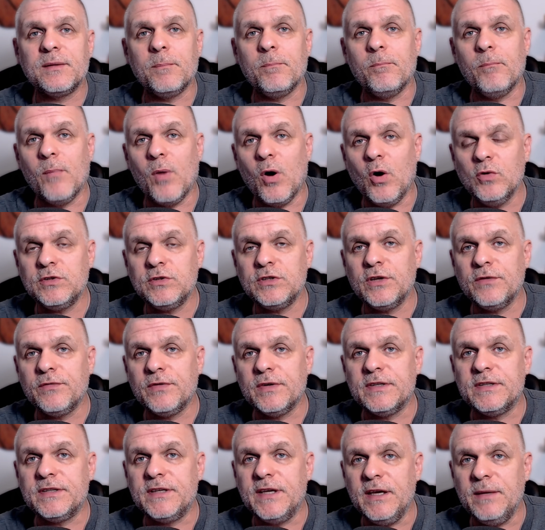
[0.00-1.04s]
most of
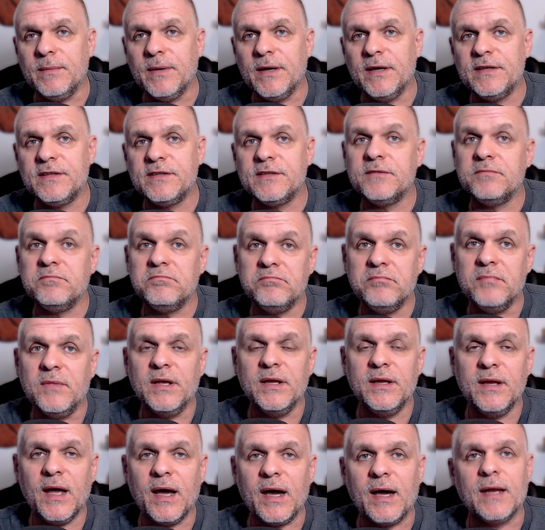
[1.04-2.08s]
his teammates did
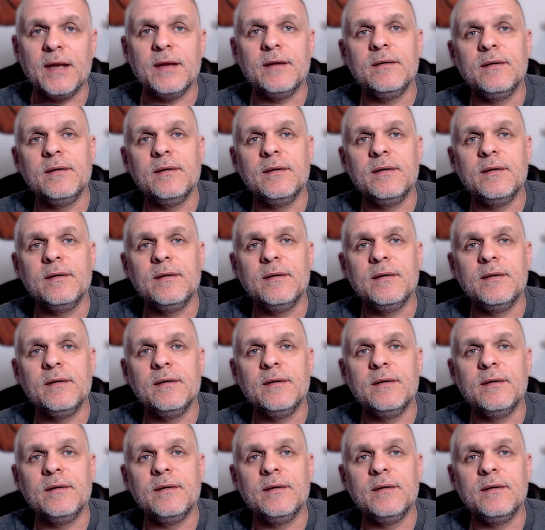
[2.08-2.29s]
not.